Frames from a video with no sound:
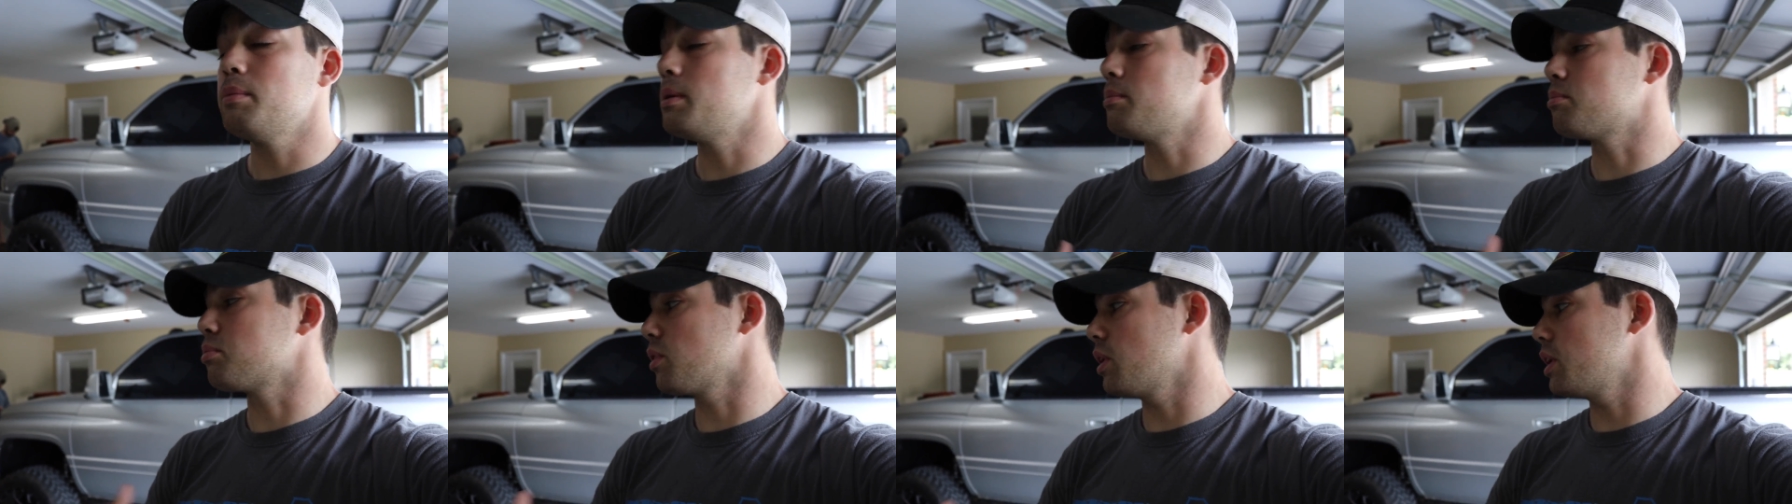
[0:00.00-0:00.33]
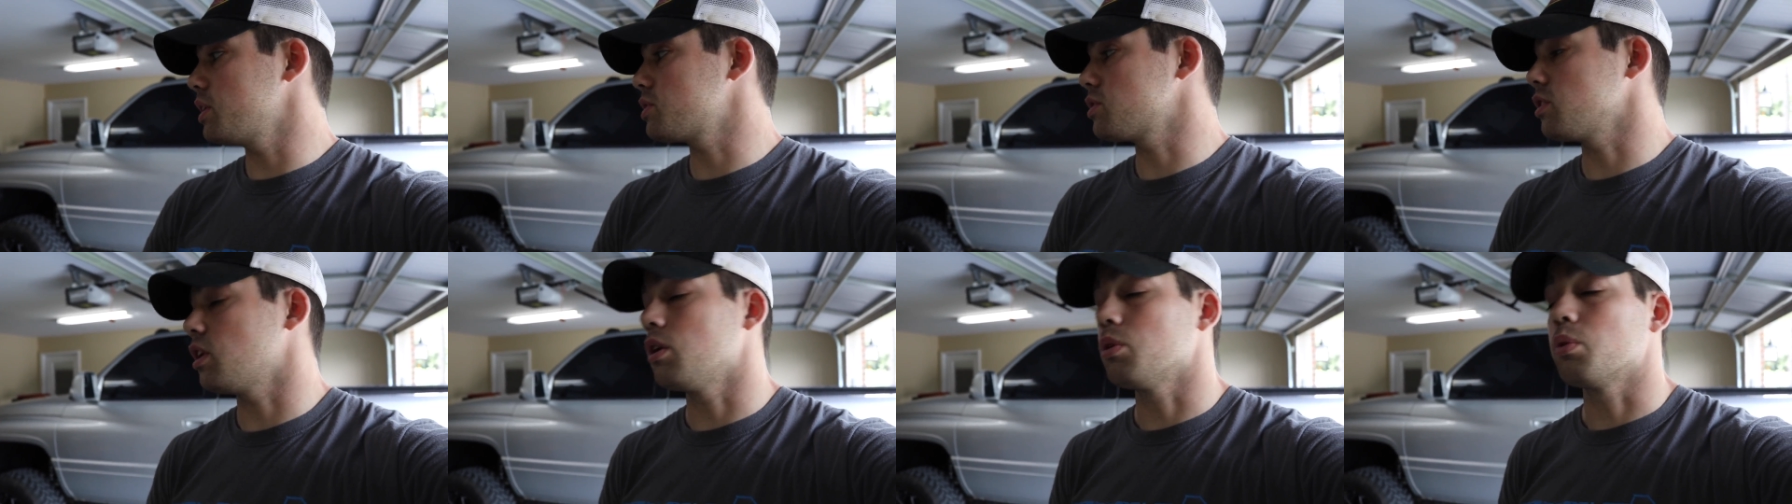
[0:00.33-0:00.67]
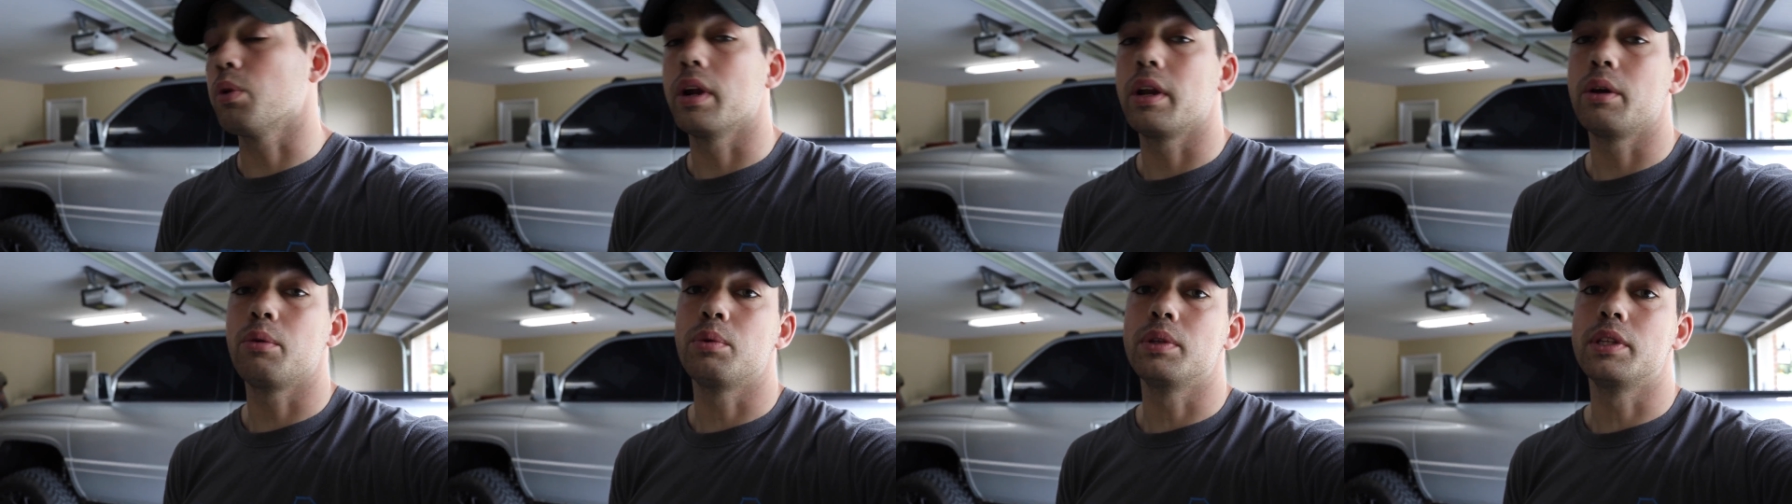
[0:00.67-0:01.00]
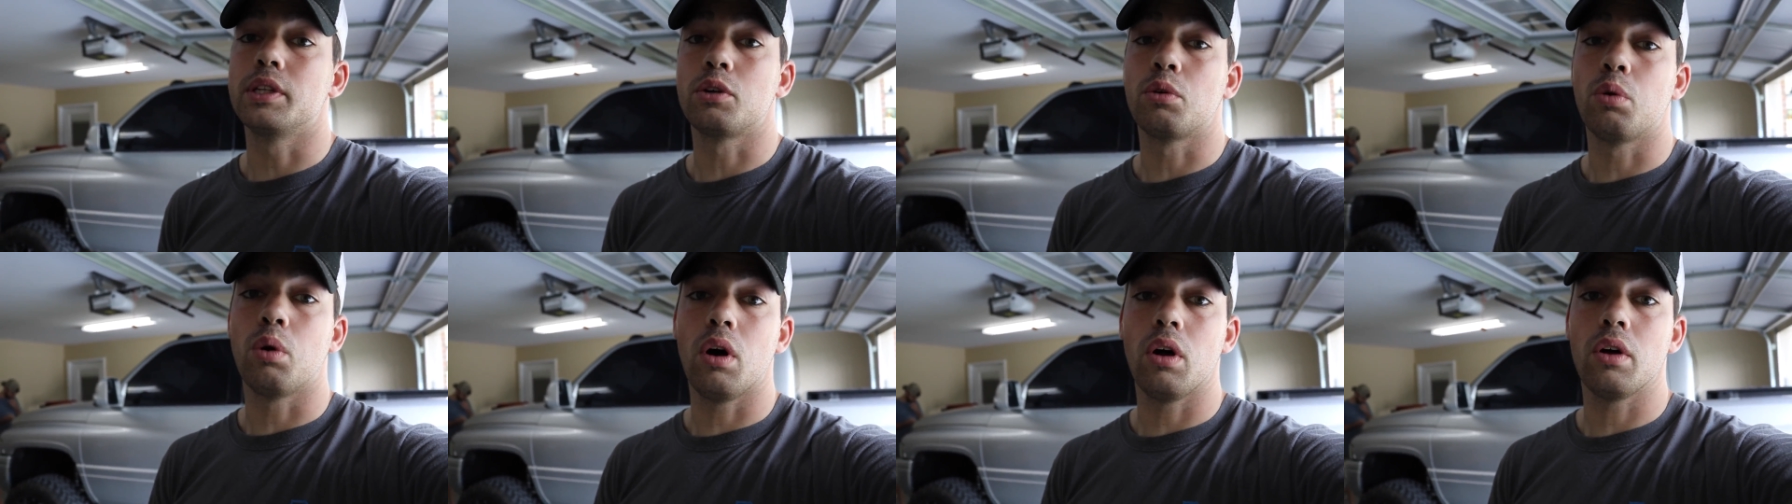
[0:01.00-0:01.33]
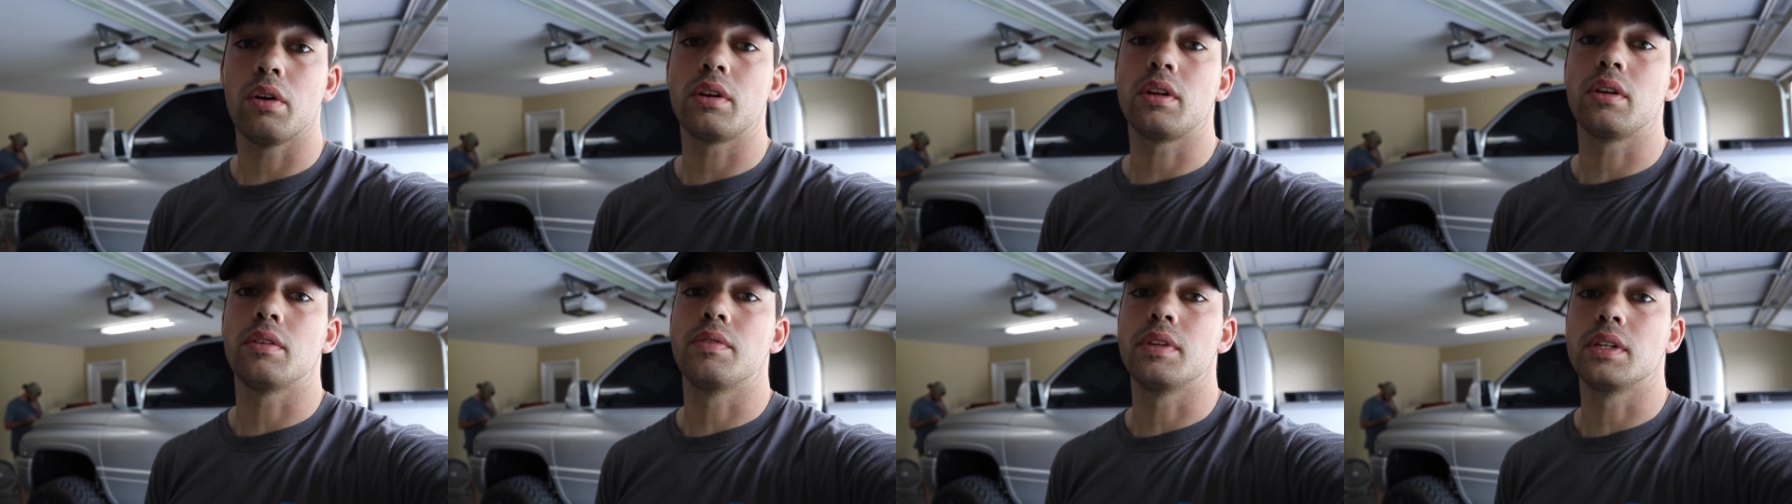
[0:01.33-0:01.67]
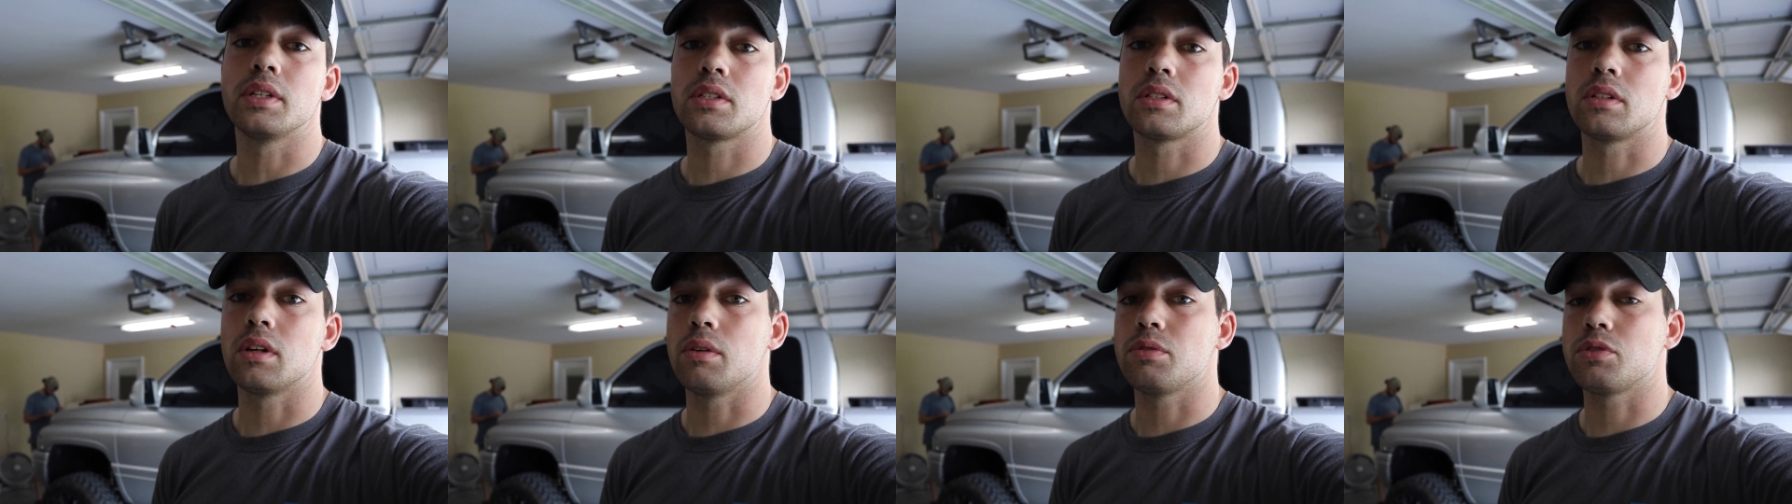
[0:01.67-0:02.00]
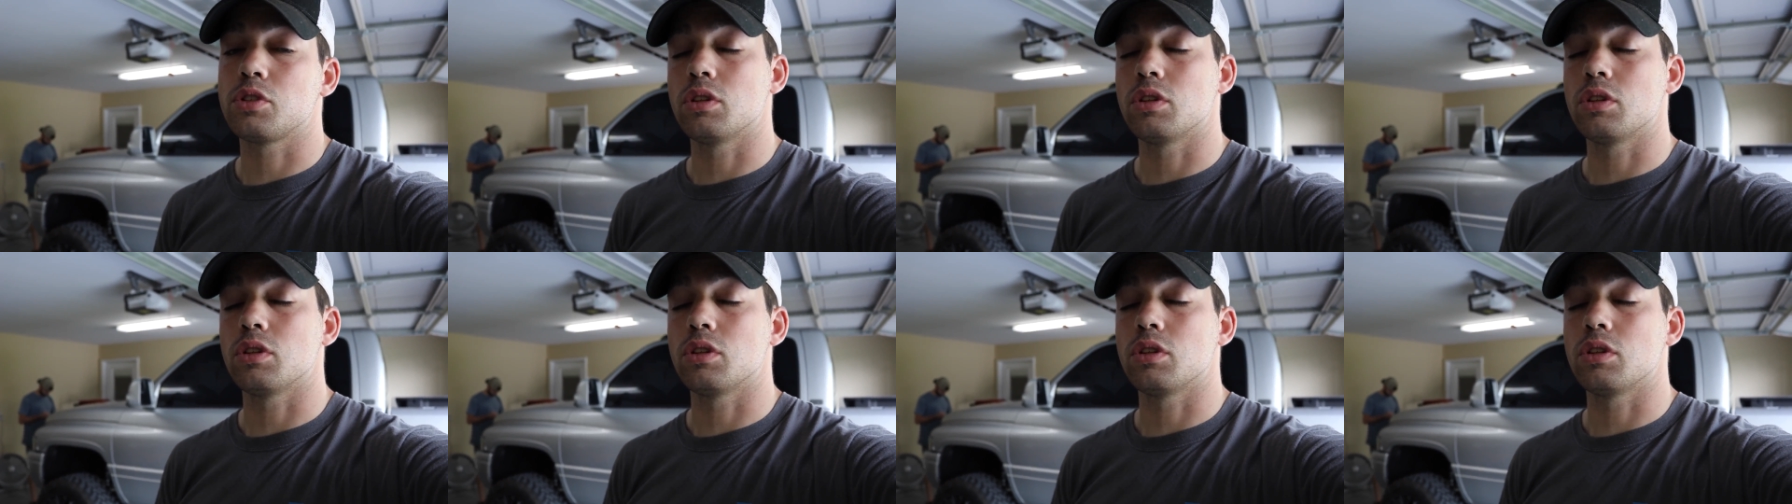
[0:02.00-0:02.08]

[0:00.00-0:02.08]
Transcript: impressed already with the quality of this stuff.